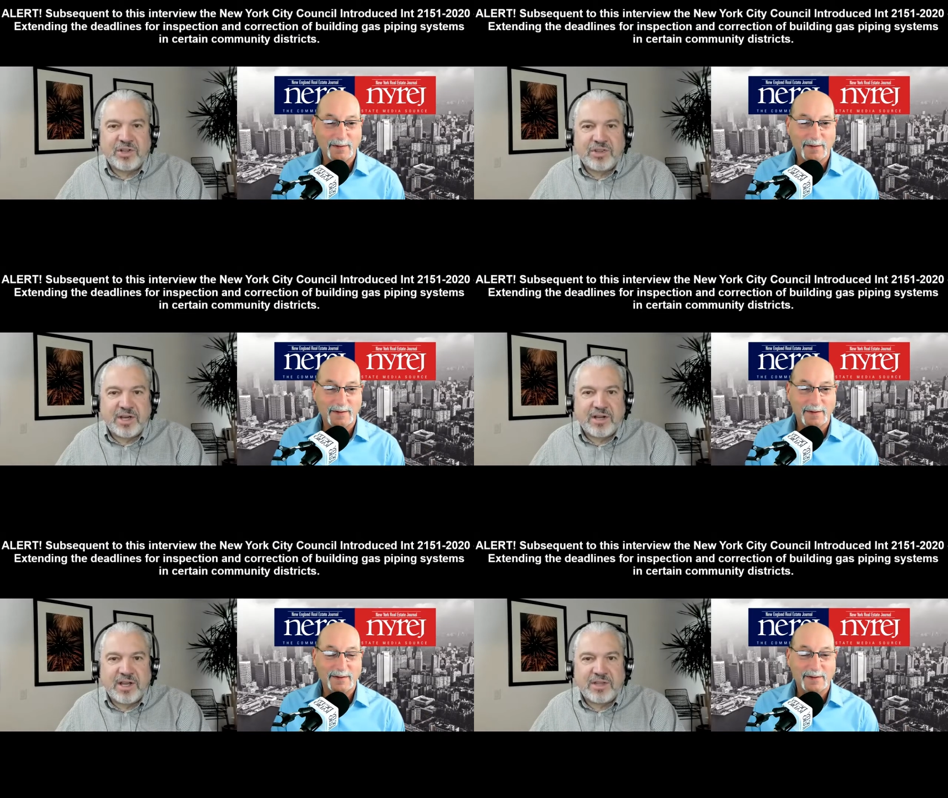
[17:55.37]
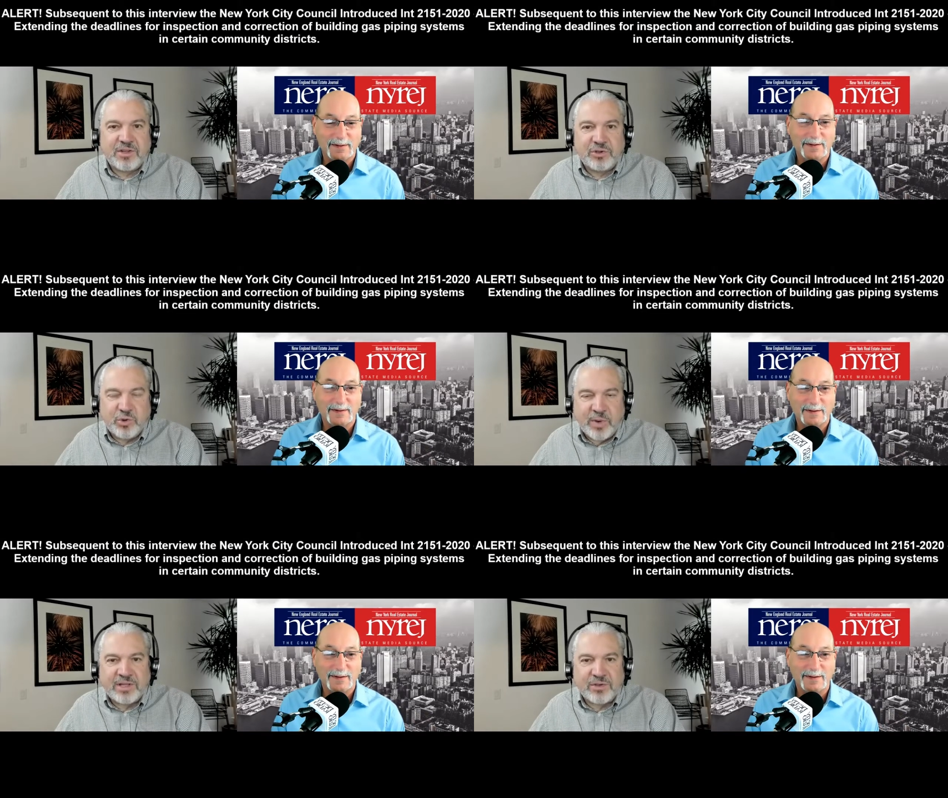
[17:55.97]
Speaker 1: and the and the
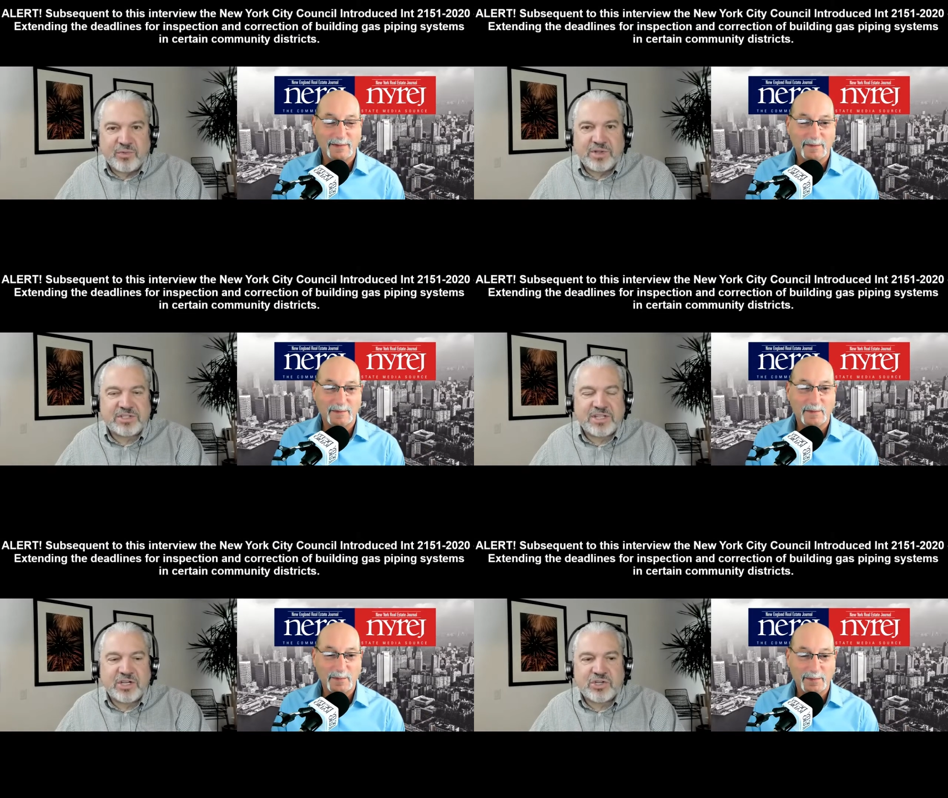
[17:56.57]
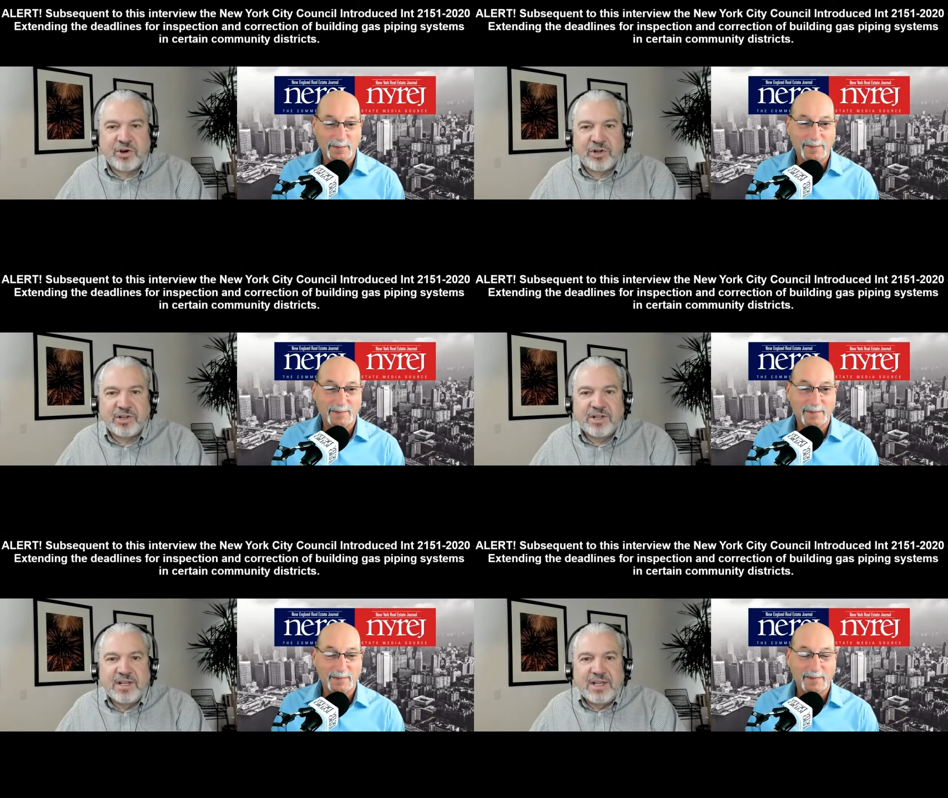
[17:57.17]
New England Real Estate
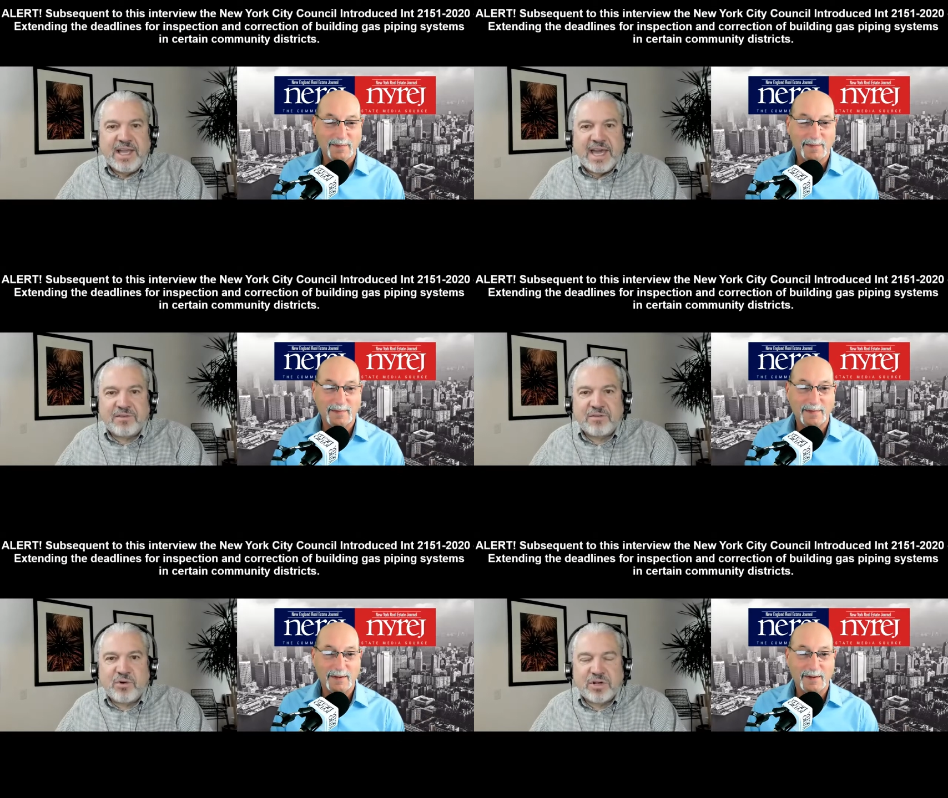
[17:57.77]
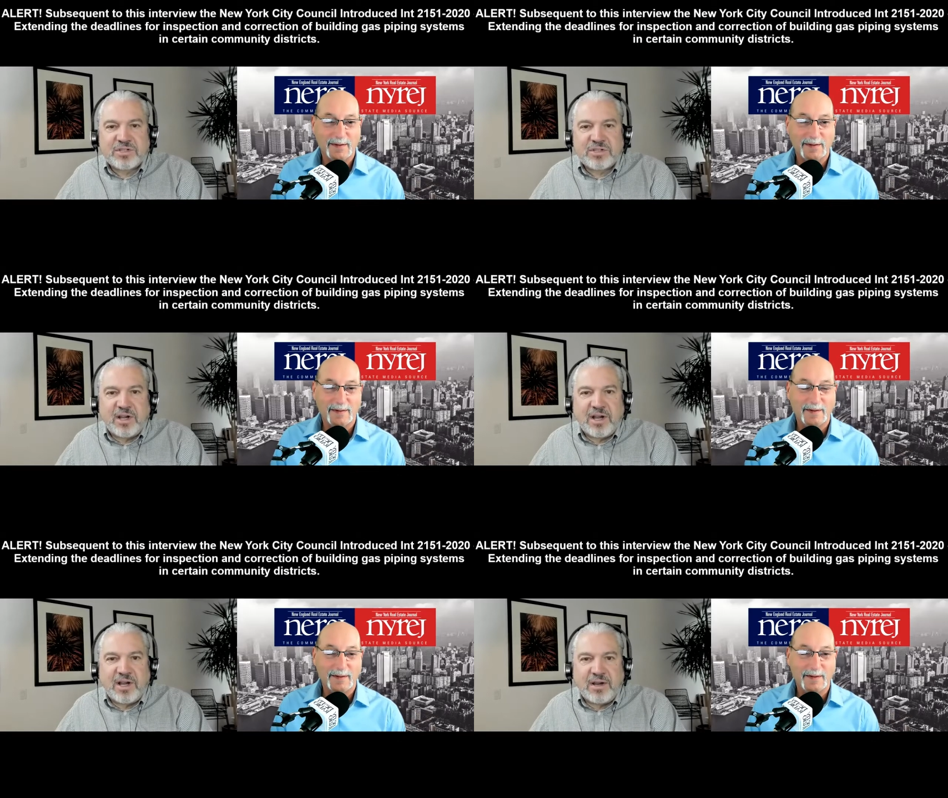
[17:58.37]
Journal, and of course,
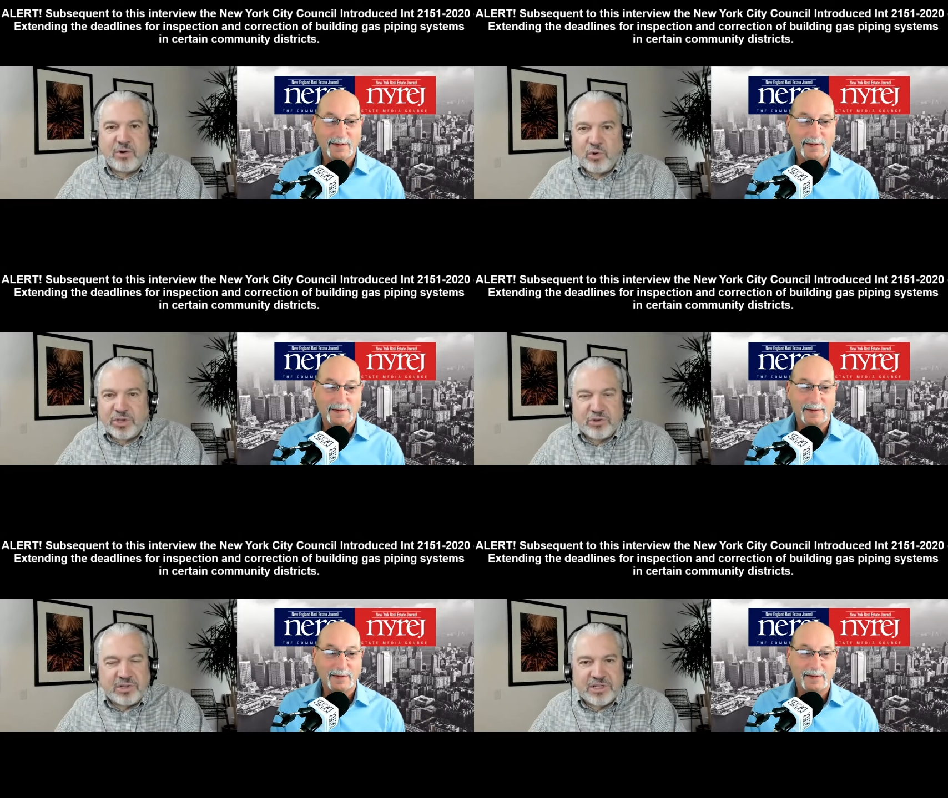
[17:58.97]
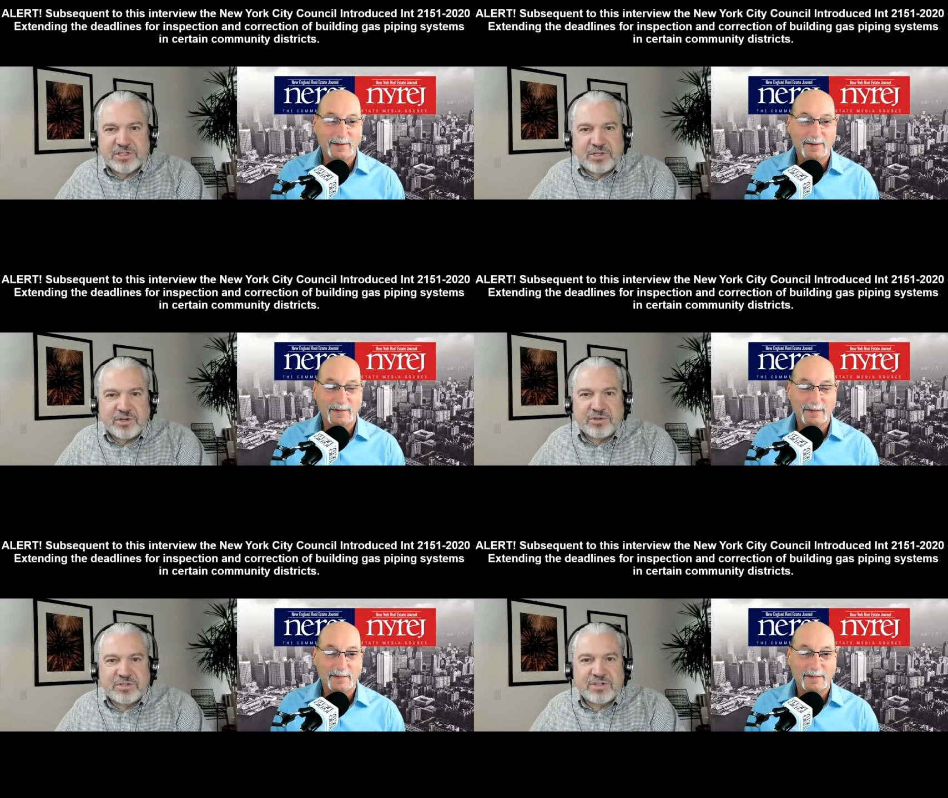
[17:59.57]
uh, all your
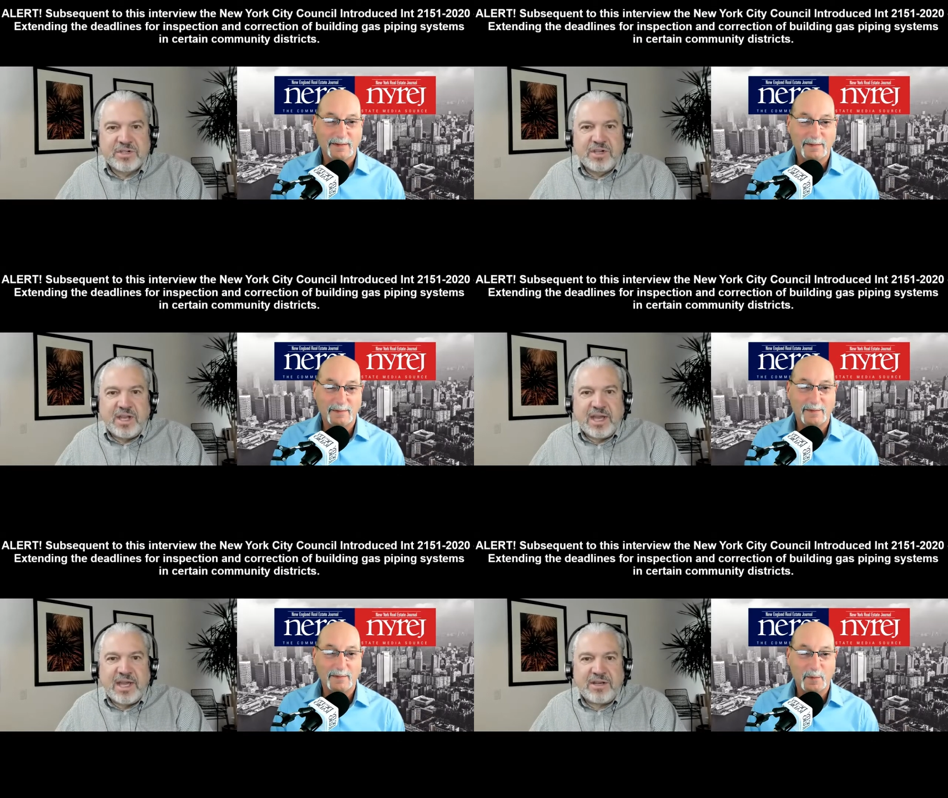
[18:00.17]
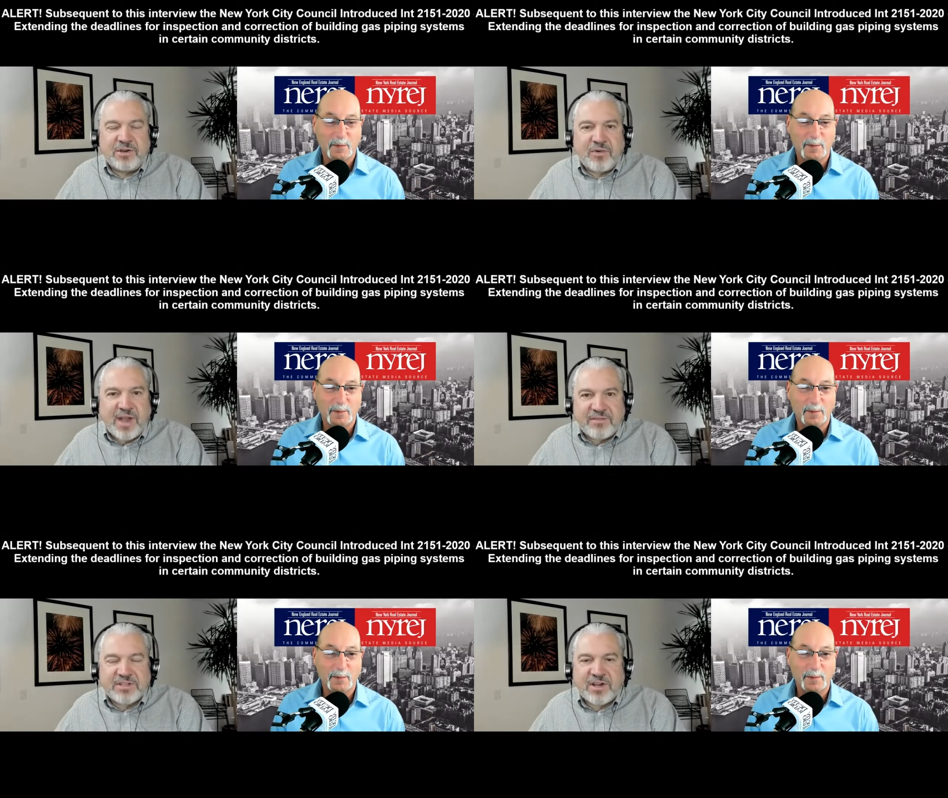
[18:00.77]
listeners and your
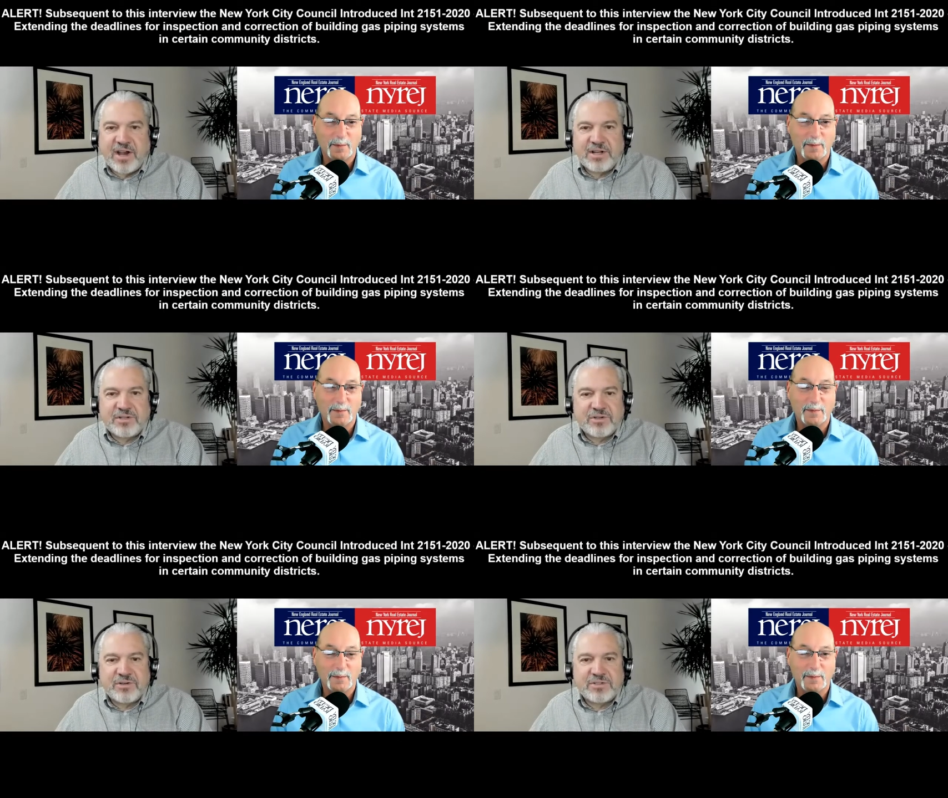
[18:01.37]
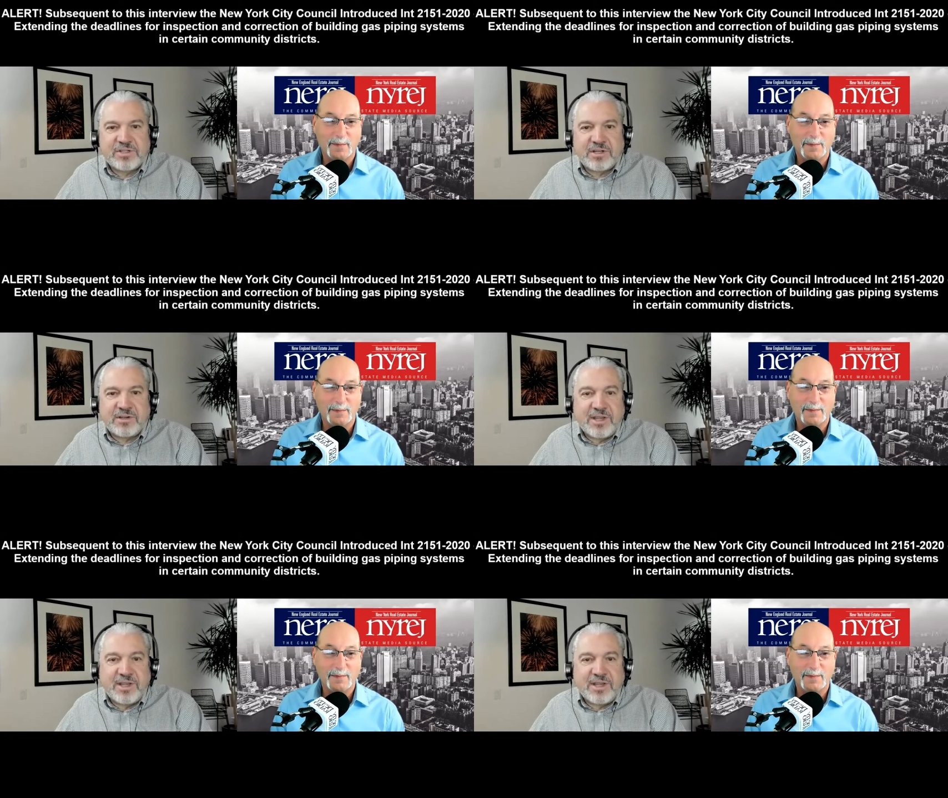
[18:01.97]
advertisers and